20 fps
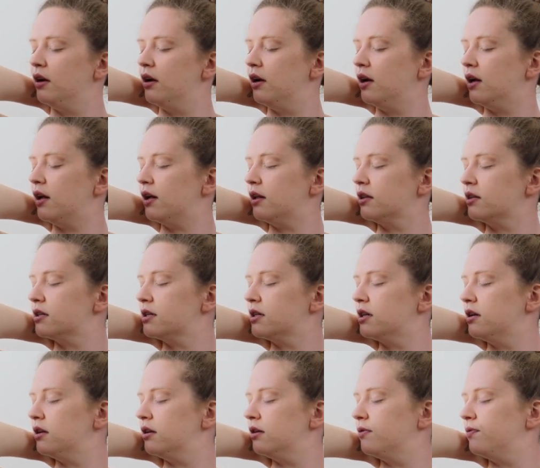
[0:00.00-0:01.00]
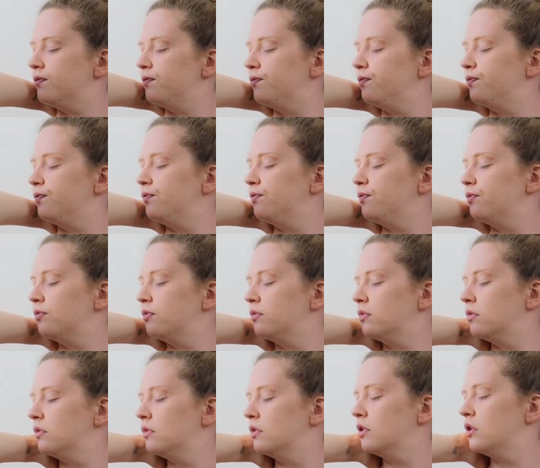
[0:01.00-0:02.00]
And turn.
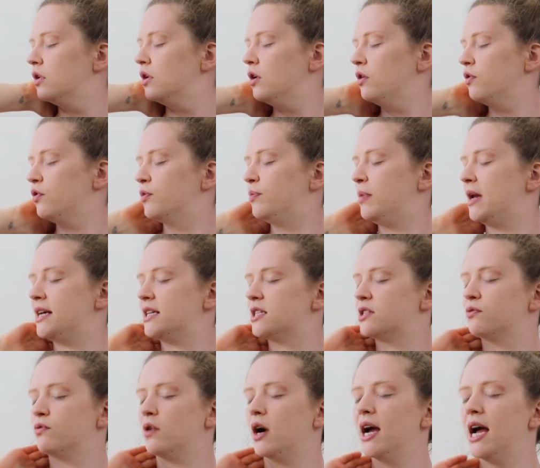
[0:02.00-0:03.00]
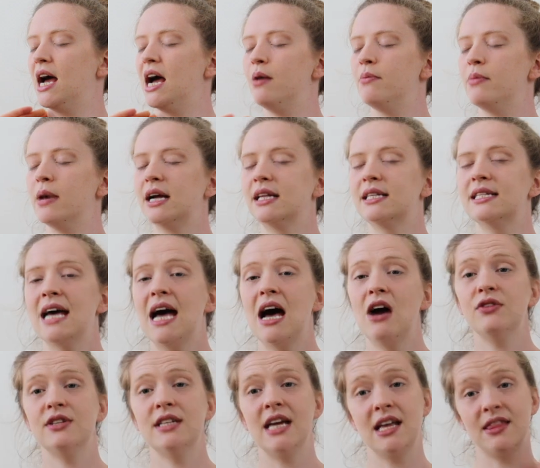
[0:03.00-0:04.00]
Replace the right hand back
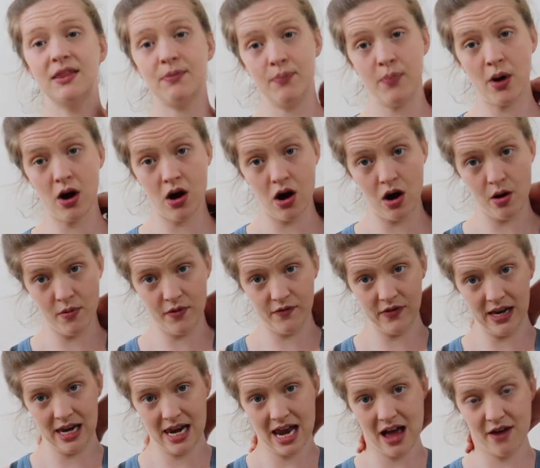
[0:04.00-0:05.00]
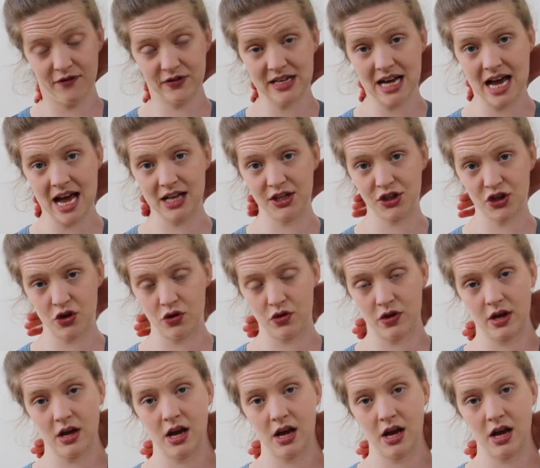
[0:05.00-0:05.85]
down, take the palm of the left hand, so